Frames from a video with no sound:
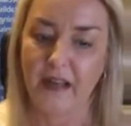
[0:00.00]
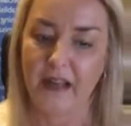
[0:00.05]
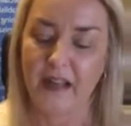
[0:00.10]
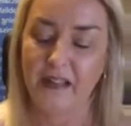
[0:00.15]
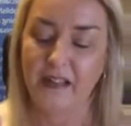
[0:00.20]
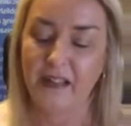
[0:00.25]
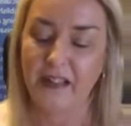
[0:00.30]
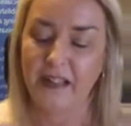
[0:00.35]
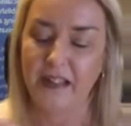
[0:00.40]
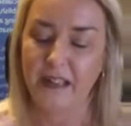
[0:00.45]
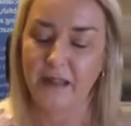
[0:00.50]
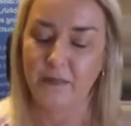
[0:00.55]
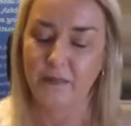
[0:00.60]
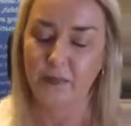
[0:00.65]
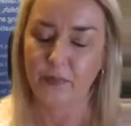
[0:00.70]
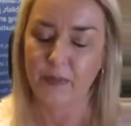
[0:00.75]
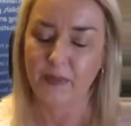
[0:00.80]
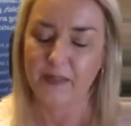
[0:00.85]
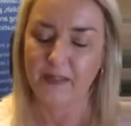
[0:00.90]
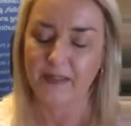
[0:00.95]
leave
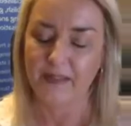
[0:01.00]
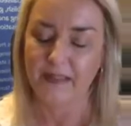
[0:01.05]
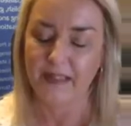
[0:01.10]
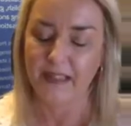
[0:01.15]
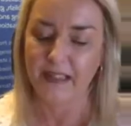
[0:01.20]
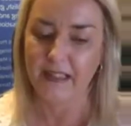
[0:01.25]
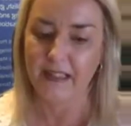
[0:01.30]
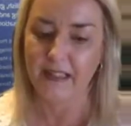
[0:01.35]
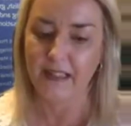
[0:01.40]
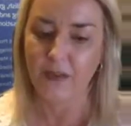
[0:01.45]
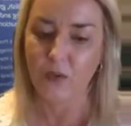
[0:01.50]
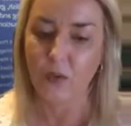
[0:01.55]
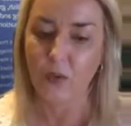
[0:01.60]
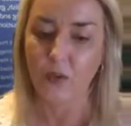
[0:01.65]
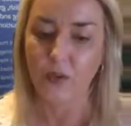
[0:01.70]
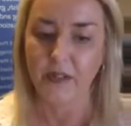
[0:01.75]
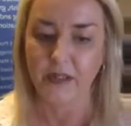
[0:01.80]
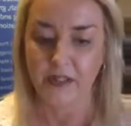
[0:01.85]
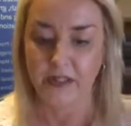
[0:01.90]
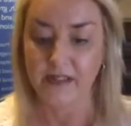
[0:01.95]
with the
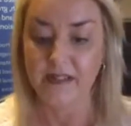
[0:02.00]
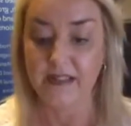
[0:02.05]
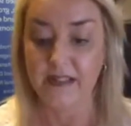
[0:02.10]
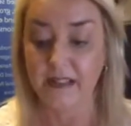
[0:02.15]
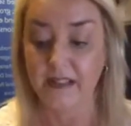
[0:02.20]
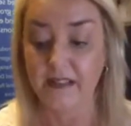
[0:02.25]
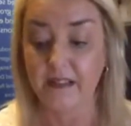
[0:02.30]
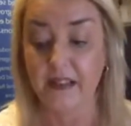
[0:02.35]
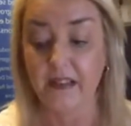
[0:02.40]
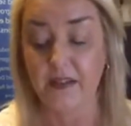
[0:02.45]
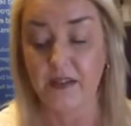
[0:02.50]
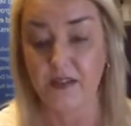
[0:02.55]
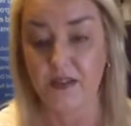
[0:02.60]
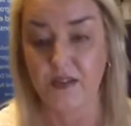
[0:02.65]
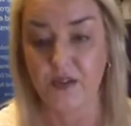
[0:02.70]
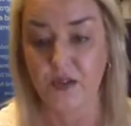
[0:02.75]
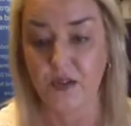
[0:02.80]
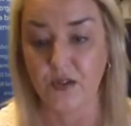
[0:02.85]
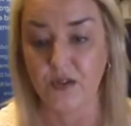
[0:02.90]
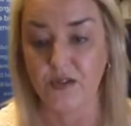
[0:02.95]
audience and the
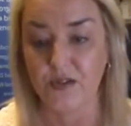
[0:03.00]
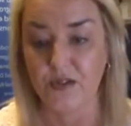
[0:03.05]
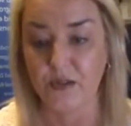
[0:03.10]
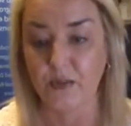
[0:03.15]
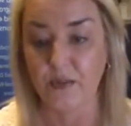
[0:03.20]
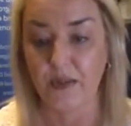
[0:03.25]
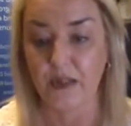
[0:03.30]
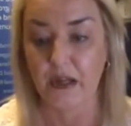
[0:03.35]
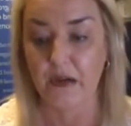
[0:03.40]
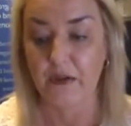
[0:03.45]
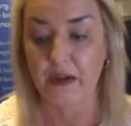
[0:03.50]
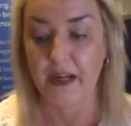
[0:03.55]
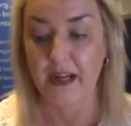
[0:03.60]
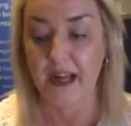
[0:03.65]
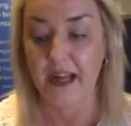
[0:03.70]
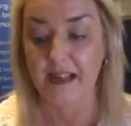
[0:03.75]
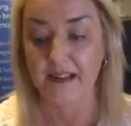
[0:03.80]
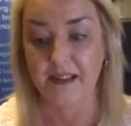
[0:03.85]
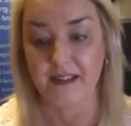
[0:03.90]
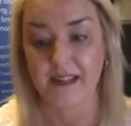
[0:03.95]
students who were going
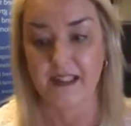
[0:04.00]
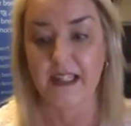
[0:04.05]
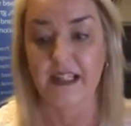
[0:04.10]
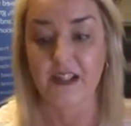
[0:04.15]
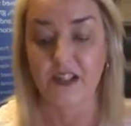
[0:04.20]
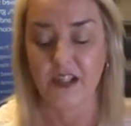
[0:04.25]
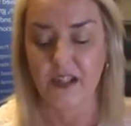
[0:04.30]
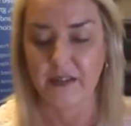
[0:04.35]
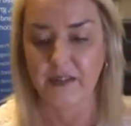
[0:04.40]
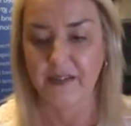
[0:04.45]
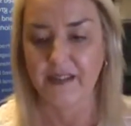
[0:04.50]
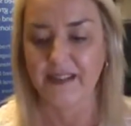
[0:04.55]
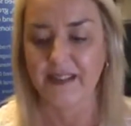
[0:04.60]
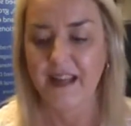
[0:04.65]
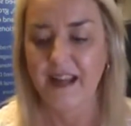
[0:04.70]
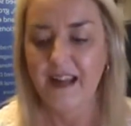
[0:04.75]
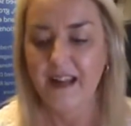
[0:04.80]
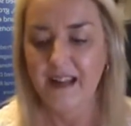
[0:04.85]
out to teach others,